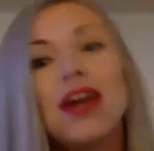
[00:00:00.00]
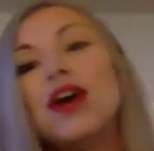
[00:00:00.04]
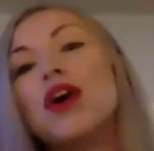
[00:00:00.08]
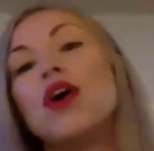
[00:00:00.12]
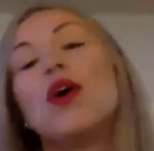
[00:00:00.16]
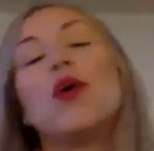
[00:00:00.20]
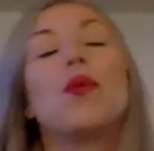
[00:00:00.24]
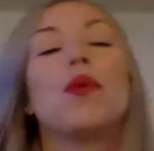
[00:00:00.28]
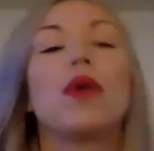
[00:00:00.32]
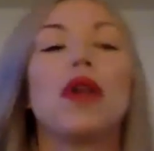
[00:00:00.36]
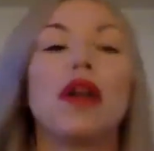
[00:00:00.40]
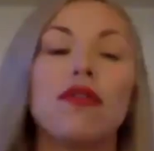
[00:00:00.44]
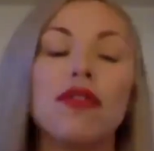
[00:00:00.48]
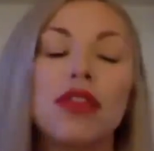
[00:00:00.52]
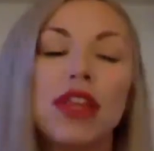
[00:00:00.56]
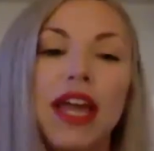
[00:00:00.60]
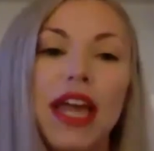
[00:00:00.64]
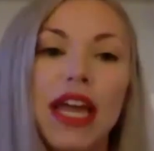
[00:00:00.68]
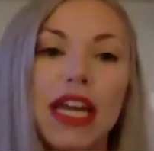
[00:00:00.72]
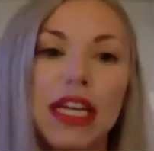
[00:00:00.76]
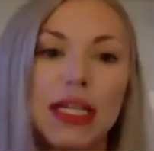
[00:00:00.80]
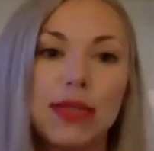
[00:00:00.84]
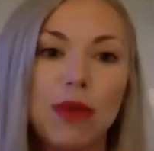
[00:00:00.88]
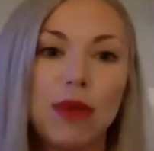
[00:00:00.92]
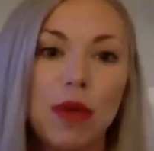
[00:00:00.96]
whatever the
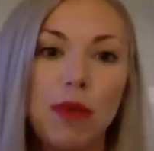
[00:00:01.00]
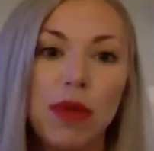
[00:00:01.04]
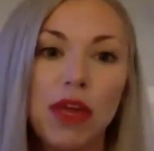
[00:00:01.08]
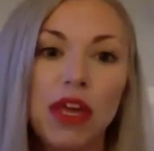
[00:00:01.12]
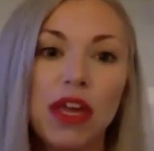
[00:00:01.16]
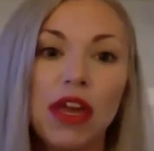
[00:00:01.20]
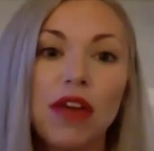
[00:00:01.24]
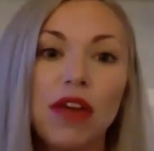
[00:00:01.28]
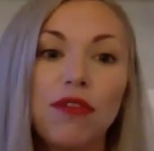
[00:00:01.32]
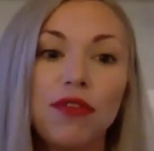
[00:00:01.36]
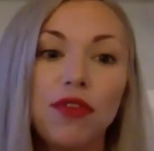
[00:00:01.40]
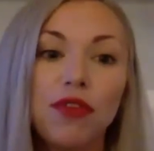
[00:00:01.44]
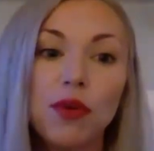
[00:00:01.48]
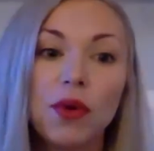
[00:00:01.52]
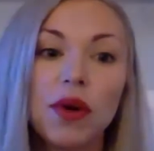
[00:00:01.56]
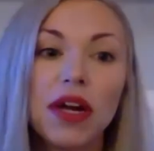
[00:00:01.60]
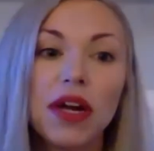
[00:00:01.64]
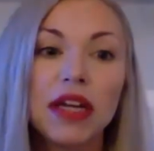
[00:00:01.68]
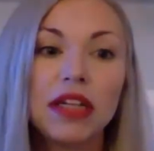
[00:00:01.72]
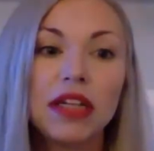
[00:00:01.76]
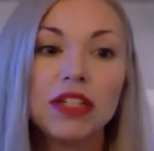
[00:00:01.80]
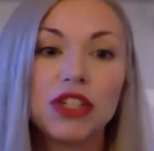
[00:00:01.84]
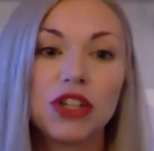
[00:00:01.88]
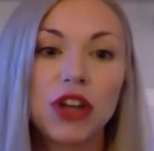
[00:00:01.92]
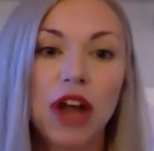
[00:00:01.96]
case may be, if you are
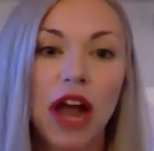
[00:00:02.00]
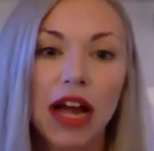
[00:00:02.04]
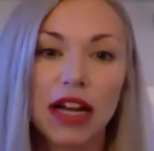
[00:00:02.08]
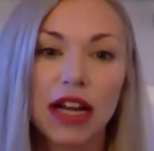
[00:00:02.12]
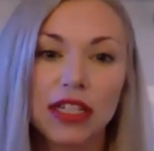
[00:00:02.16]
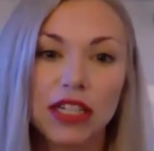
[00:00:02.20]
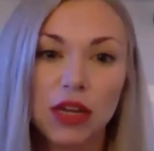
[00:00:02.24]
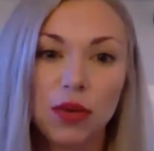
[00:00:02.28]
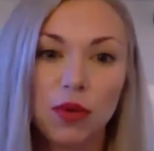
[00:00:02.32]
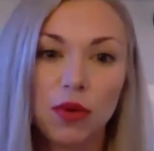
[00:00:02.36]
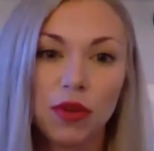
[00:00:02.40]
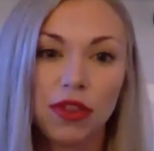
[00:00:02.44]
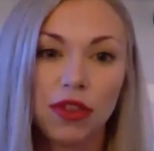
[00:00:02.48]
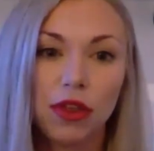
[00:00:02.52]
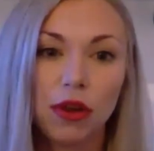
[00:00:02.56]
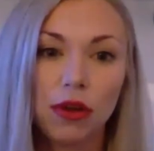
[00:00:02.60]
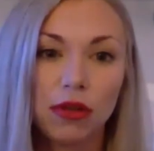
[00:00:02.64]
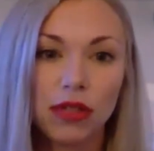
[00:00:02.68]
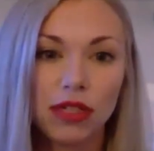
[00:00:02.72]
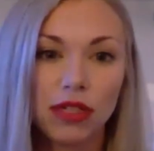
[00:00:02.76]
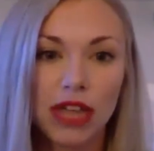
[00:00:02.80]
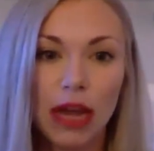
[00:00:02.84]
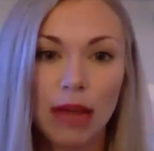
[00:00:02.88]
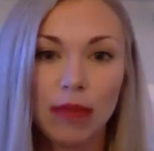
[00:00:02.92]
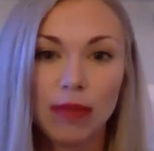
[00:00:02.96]
interacting with
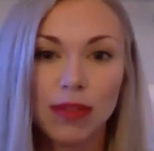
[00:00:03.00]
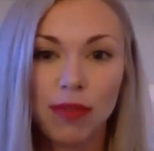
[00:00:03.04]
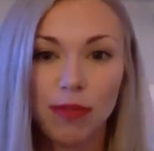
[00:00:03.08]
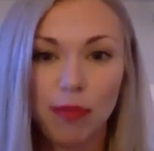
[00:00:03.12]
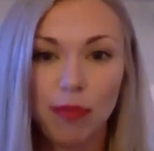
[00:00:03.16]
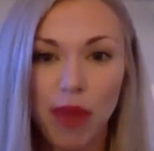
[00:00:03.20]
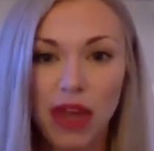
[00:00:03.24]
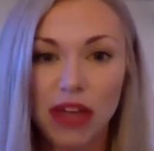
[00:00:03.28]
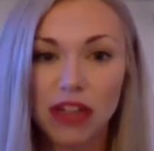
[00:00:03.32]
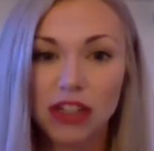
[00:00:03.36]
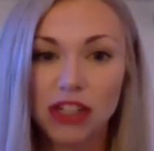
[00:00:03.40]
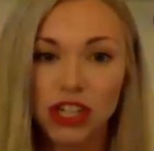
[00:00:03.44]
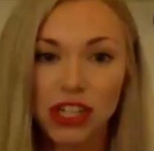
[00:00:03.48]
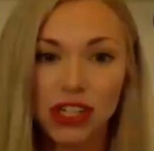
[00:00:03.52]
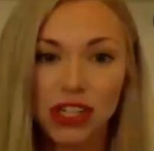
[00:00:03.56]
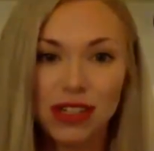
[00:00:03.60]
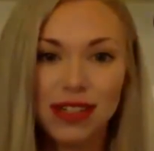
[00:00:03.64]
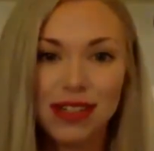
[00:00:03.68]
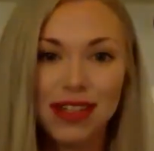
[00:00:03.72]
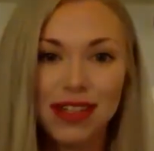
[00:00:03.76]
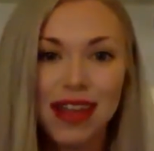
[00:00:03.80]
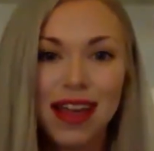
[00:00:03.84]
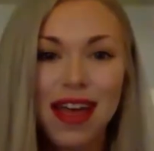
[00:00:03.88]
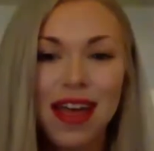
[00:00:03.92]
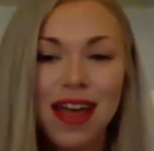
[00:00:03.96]
those types of pages,
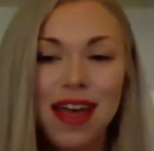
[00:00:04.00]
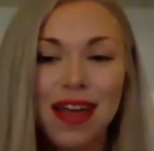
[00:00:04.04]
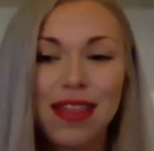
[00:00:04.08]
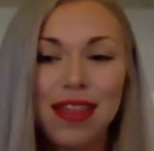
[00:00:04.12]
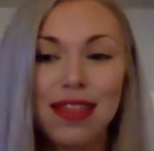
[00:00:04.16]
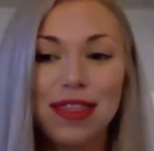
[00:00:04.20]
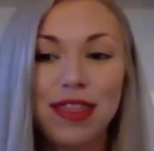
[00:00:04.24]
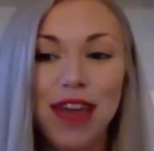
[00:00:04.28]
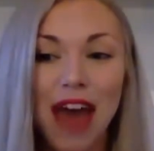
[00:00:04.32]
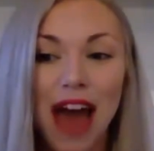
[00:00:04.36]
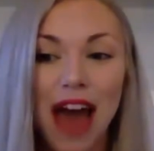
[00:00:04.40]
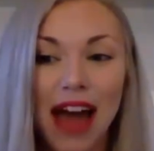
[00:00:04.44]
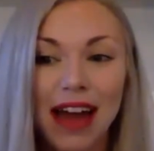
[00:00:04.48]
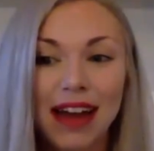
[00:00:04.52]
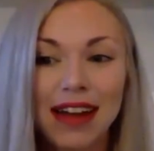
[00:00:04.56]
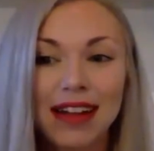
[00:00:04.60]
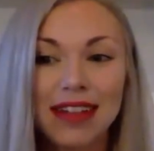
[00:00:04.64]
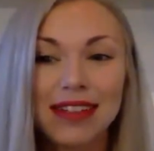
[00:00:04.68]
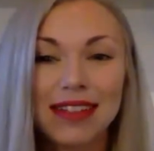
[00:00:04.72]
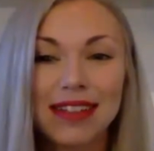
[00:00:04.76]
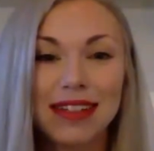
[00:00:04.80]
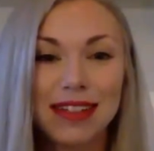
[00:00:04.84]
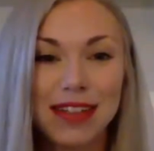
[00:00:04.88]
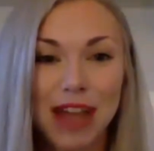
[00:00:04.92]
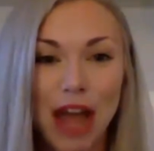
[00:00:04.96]
that
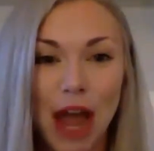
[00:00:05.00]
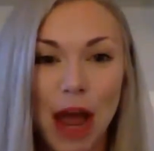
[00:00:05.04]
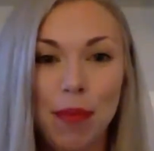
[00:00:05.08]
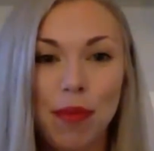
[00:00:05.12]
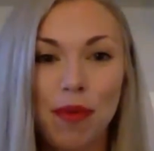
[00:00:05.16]
is the type of